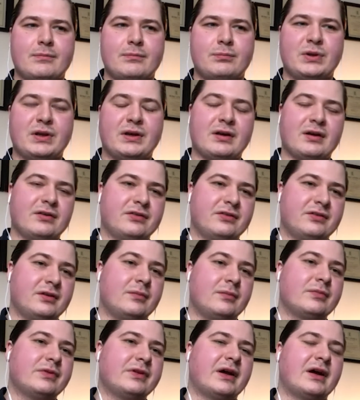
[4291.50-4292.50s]
because
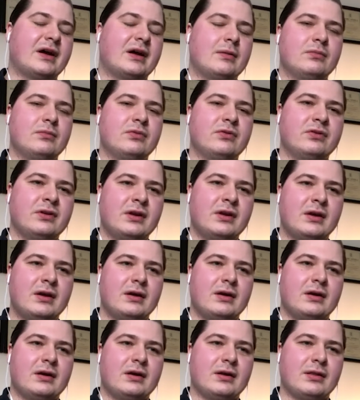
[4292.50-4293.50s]
sometimes
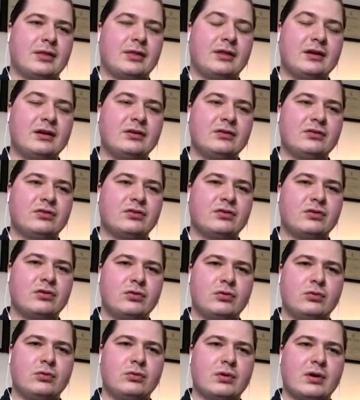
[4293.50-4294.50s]
things
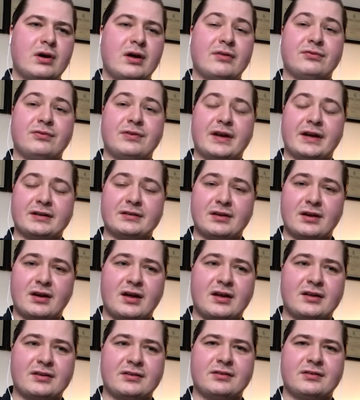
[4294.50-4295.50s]
do affect
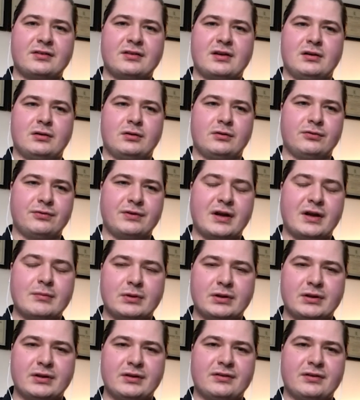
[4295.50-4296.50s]
us and our
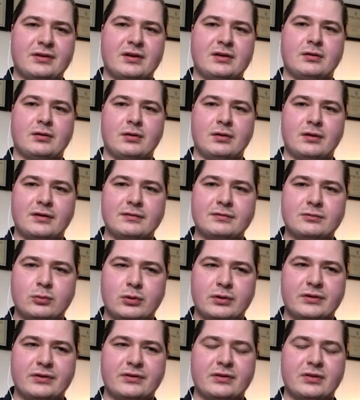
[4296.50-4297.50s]
families and our loved
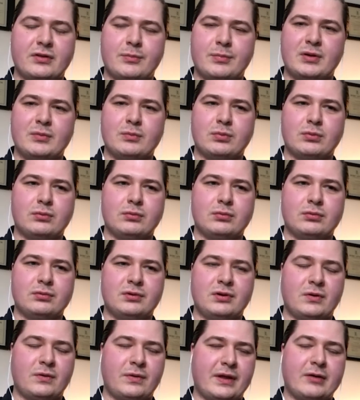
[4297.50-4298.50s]
ones and the people
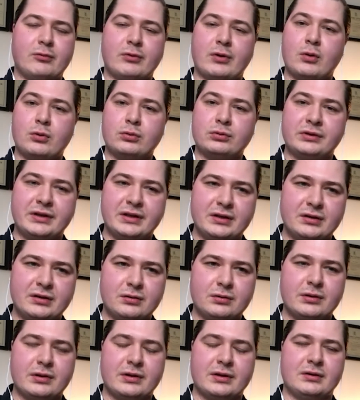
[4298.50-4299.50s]
that we hold
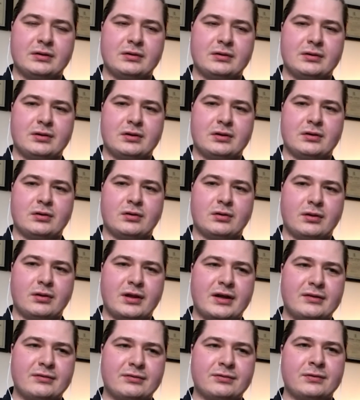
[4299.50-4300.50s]
dear in our
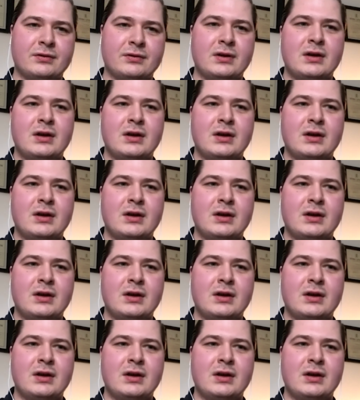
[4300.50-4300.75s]
life.